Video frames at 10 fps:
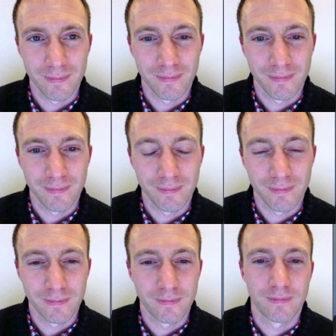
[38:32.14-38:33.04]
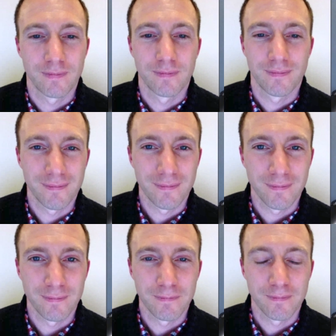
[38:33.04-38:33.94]

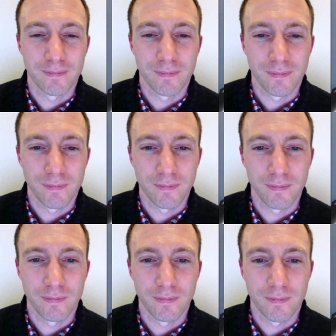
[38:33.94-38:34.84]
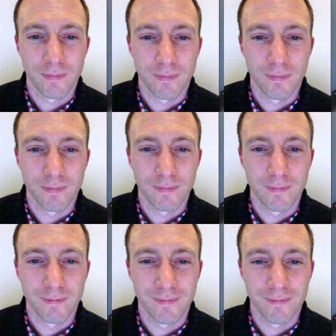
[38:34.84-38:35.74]

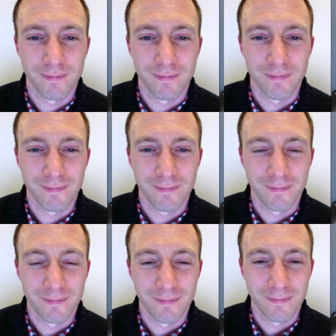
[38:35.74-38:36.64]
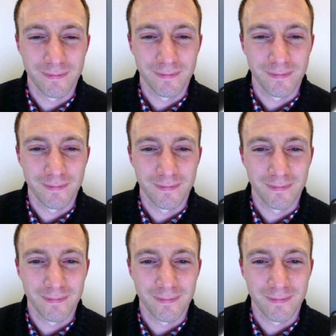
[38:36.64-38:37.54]

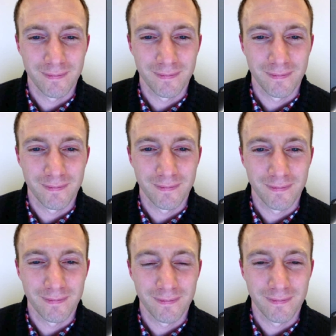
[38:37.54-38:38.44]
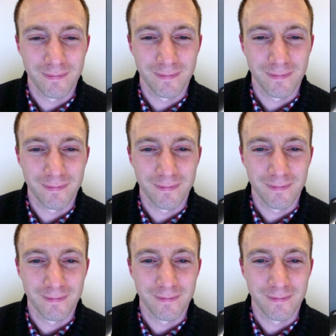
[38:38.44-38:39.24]
(silent)